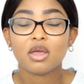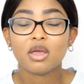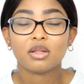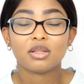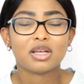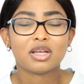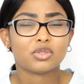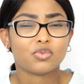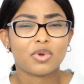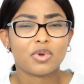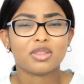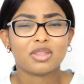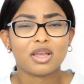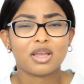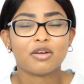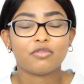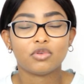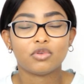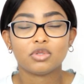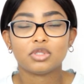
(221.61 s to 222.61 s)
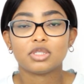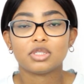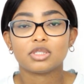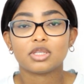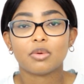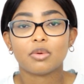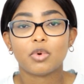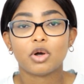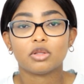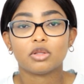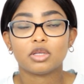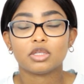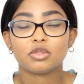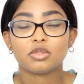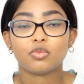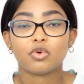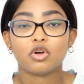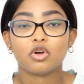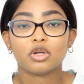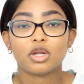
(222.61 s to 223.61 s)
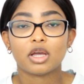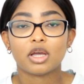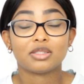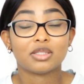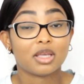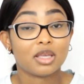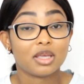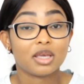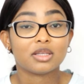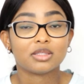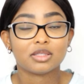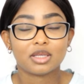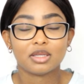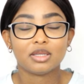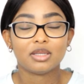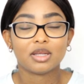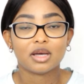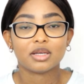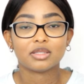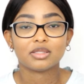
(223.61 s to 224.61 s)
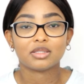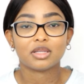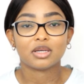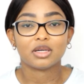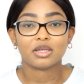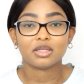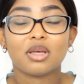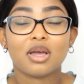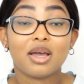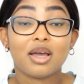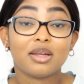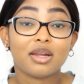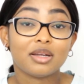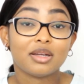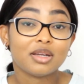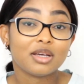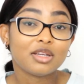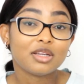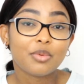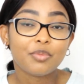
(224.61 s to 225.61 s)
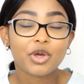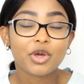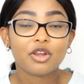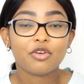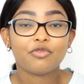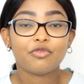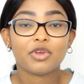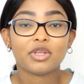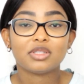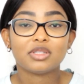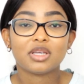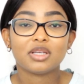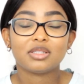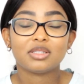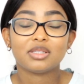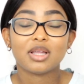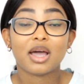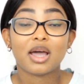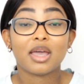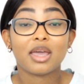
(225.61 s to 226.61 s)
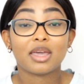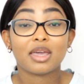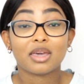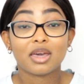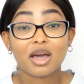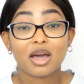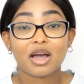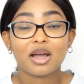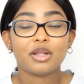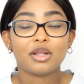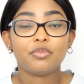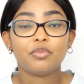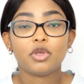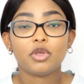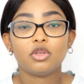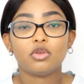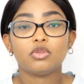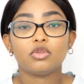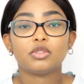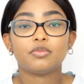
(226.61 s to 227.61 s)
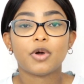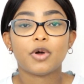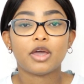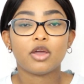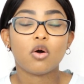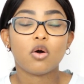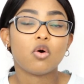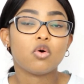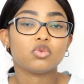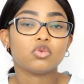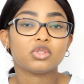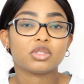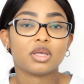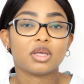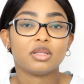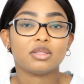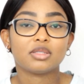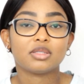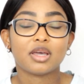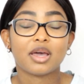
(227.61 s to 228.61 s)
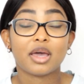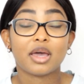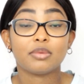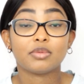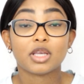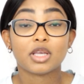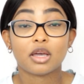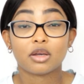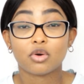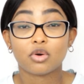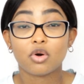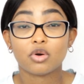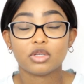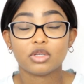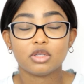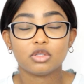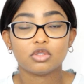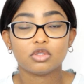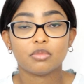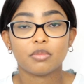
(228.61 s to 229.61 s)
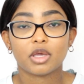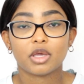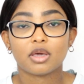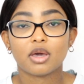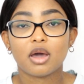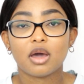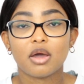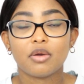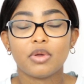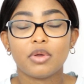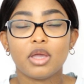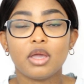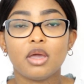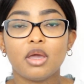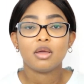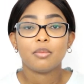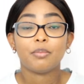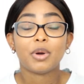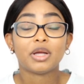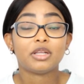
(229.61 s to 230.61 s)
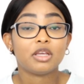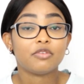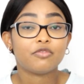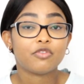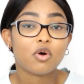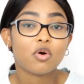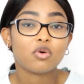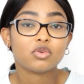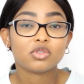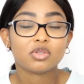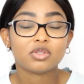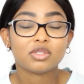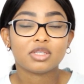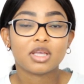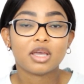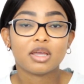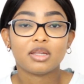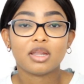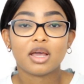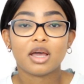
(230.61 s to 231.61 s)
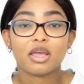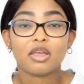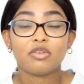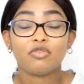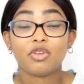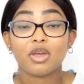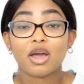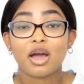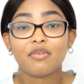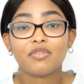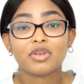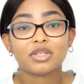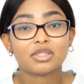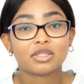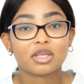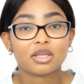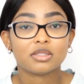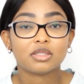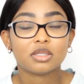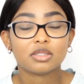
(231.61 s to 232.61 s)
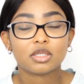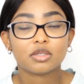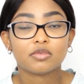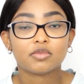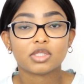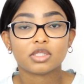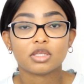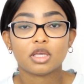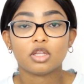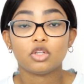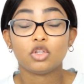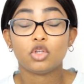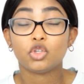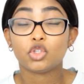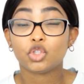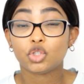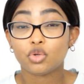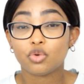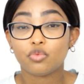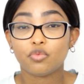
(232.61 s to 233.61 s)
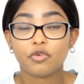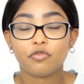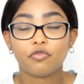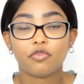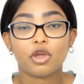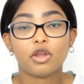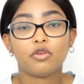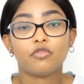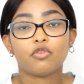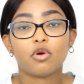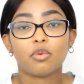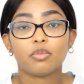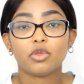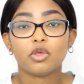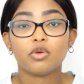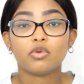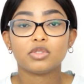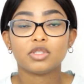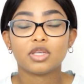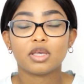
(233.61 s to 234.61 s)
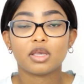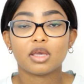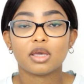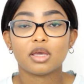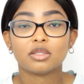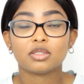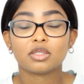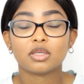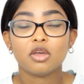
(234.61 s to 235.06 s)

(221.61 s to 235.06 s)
That's one thing I've noticed about this product, and yes, it does that. And another benefit is that it can be used by all skin types according to MAKARI, but they've also said that if you have a sensitive skin, you should refrain from using it.